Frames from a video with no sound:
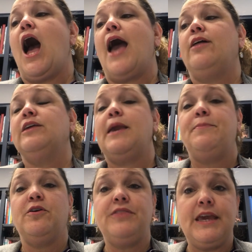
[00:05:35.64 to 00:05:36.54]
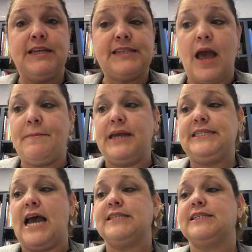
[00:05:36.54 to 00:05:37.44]
"I'll keep your things at my
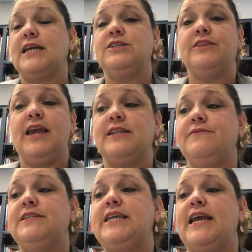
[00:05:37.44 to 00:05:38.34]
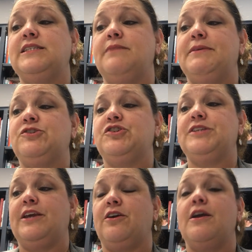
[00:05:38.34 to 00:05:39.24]
desk until the end of the day," said Mr.
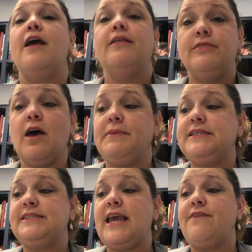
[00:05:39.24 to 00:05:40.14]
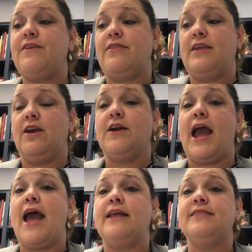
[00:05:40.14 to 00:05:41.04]
Slinger. "They'll be safe in there,
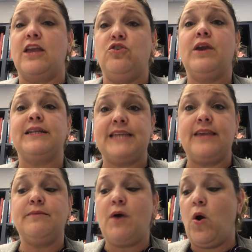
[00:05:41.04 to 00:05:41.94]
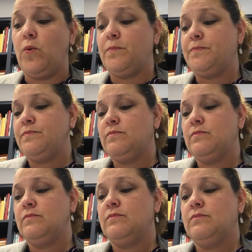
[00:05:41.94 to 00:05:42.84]
and then you can take them home."
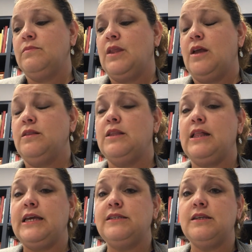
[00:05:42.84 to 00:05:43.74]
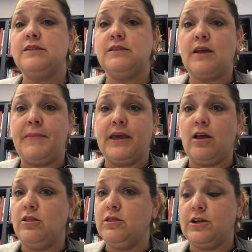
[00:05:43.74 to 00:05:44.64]
Lily's stomach
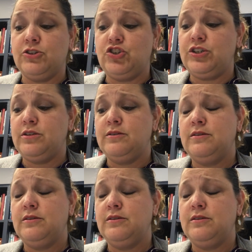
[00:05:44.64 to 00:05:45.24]
lurched.